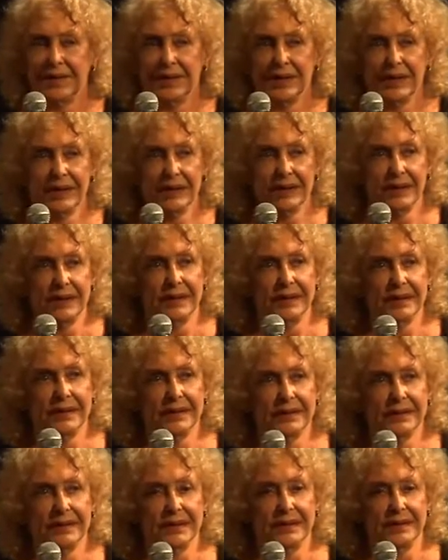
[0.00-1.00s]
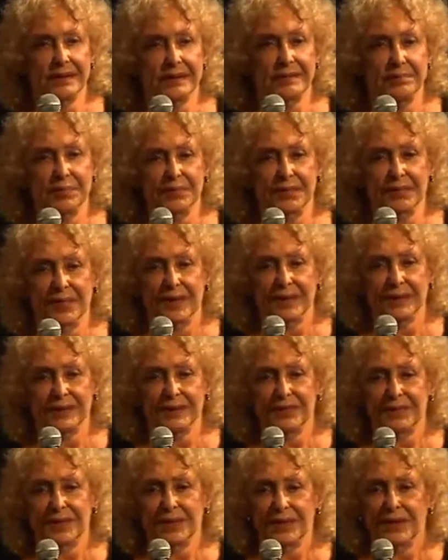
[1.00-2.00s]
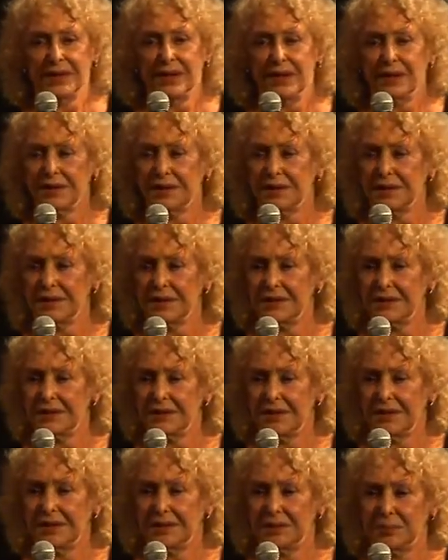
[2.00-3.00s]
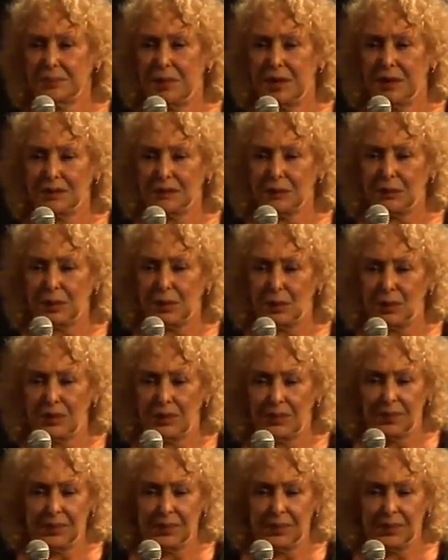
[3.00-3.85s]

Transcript: that as uh, pervasive and noxious as possible.